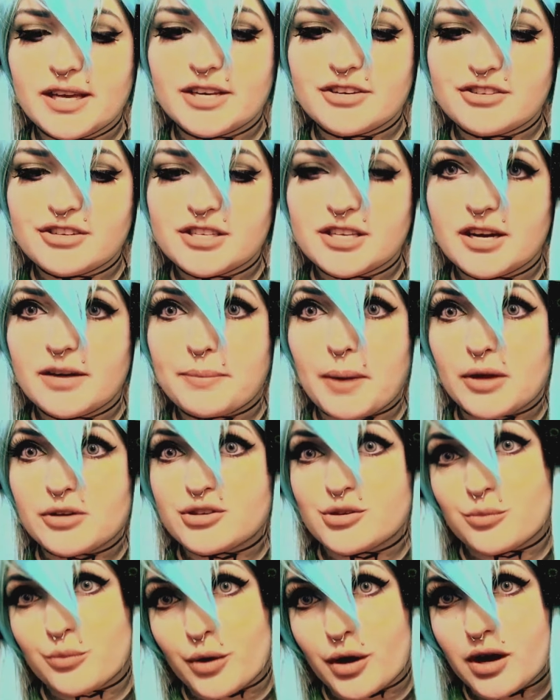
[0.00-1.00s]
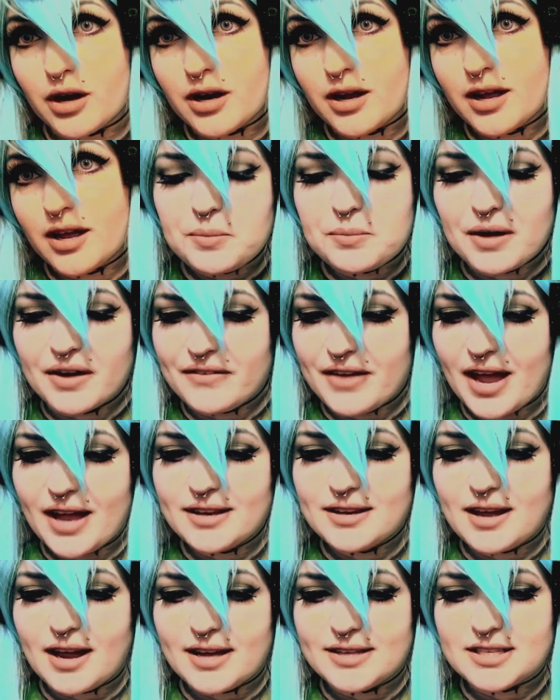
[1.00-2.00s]
interested about your work. But I've had
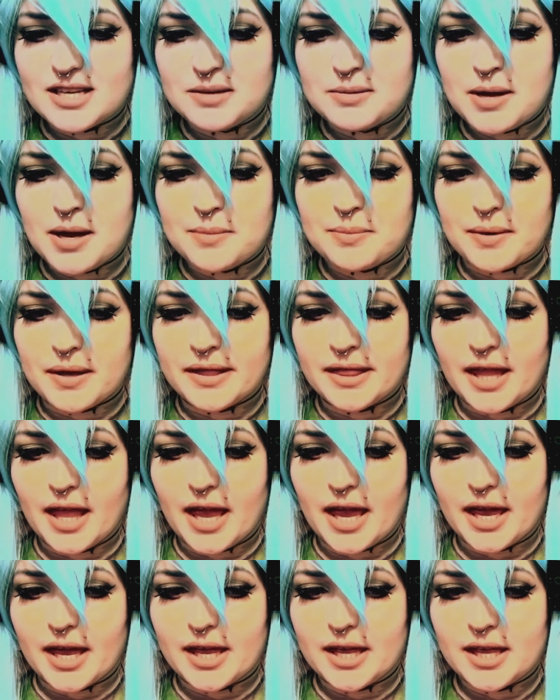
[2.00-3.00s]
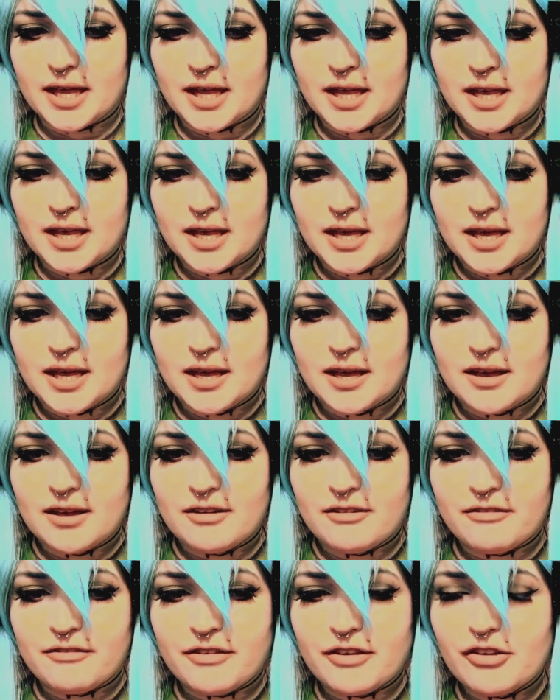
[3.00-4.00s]
guys come up and like
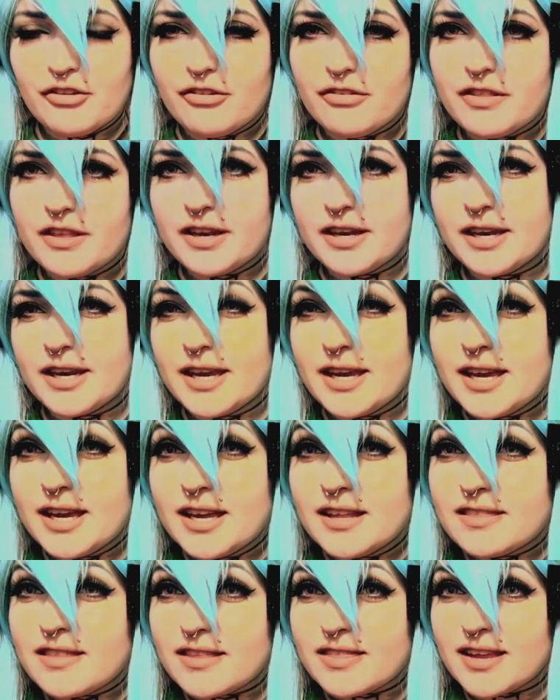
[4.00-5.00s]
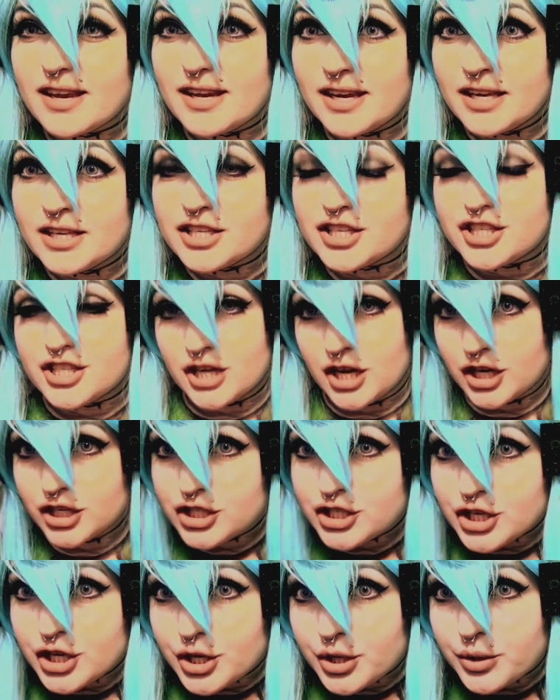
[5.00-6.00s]
feel the need that they need to
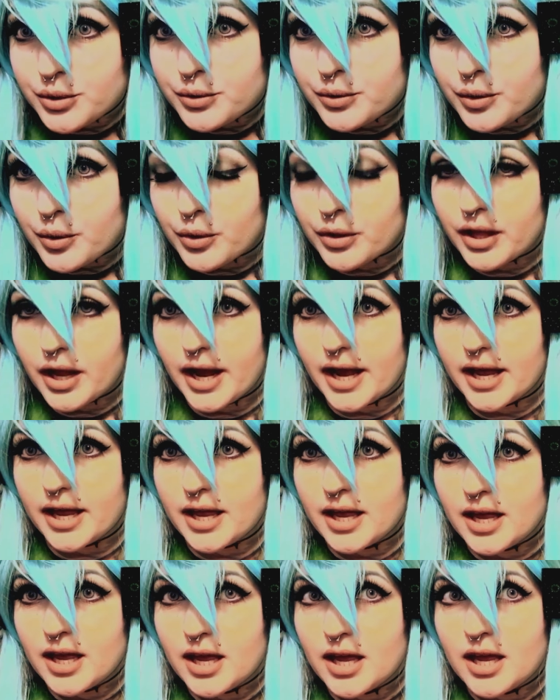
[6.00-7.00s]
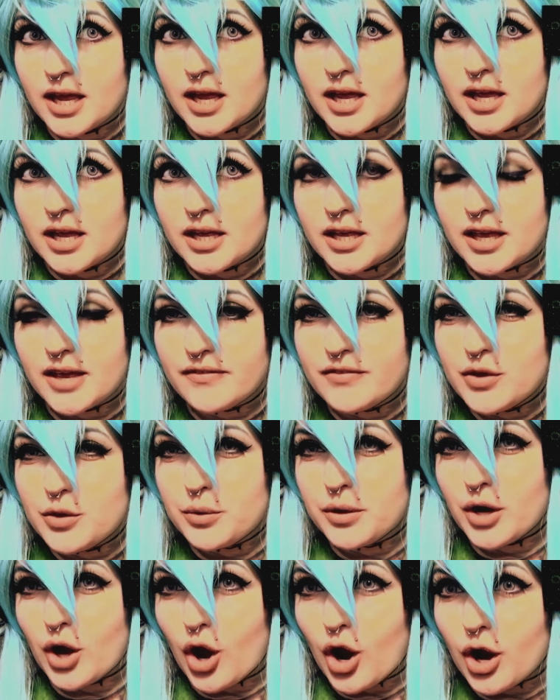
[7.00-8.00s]
touch you or like give you
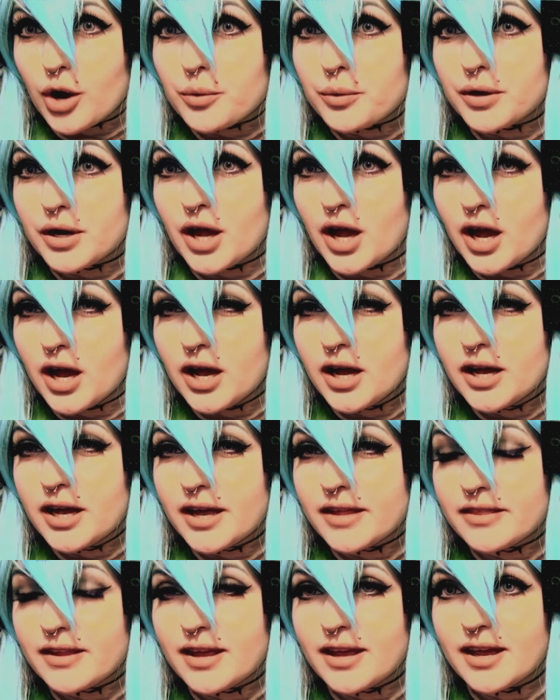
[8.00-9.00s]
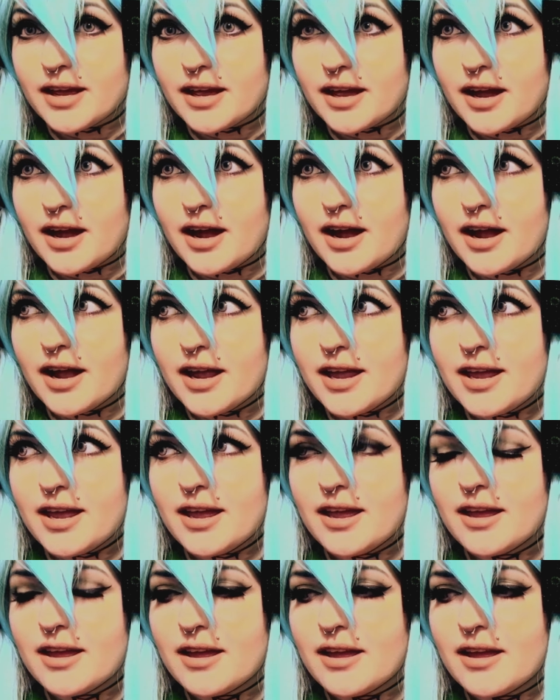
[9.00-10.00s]
an awkward hug, and like I